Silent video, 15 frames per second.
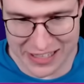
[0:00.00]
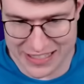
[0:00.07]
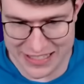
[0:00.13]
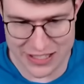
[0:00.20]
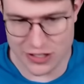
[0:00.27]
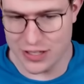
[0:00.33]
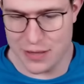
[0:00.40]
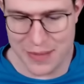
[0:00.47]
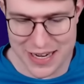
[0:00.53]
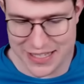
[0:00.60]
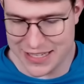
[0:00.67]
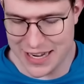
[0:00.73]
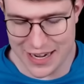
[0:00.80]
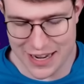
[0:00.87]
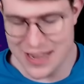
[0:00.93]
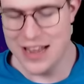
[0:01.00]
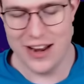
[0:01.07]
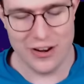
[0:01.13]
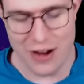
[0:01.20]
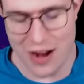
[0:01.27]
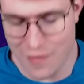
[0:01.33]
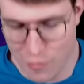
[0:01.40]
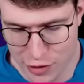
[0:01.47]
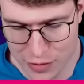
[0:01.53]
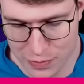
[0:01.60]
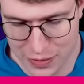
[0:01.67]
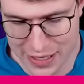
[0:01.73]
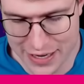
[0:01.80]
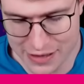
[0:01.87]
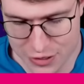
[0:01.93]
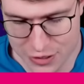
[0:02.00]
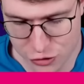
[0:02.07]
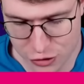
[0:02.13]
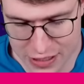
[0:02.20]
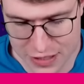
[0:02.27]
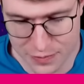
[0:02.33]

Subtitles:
This is not the best deck you ever want to play in Clash Royale.